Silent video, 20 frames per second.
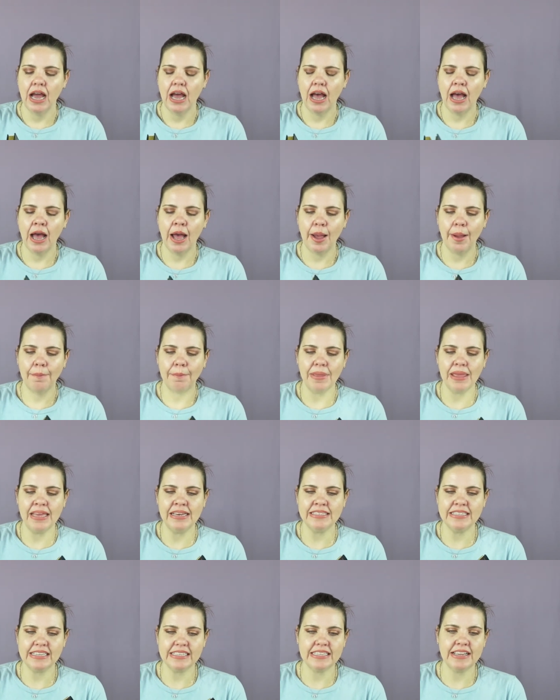Um,
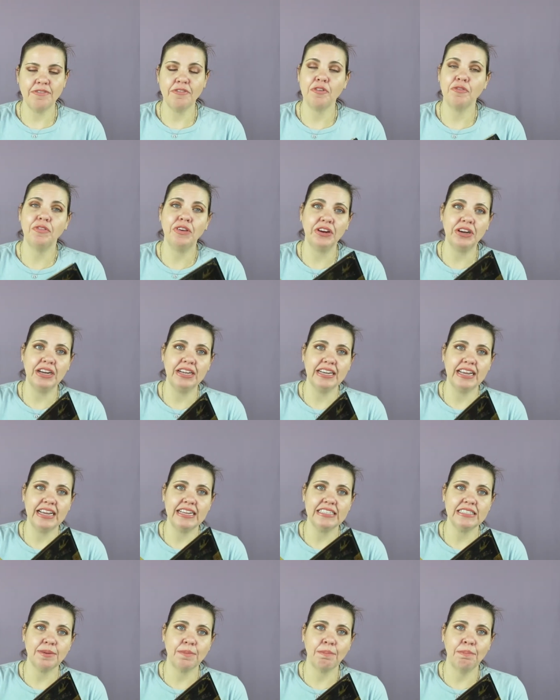it does have a very
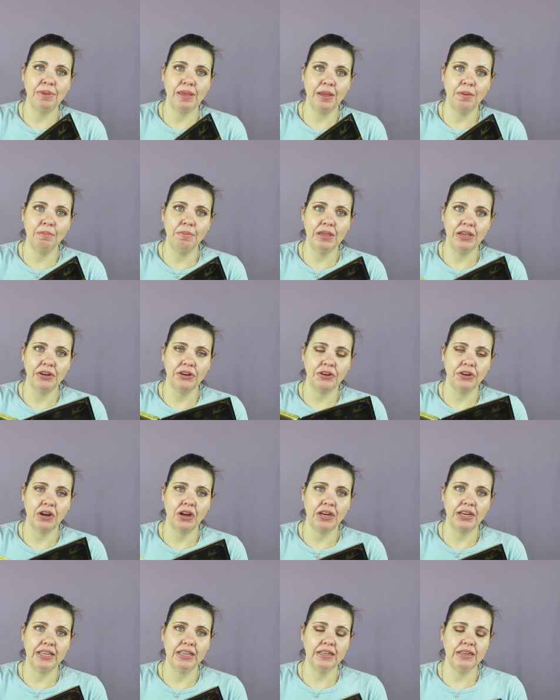nice big mirror
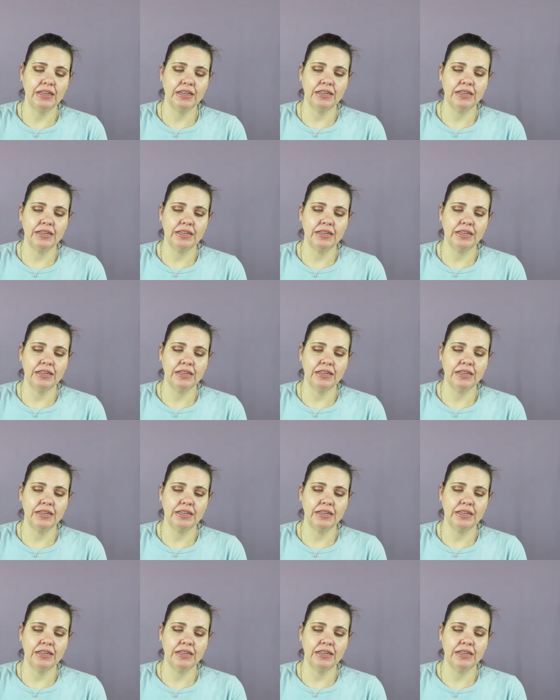on it.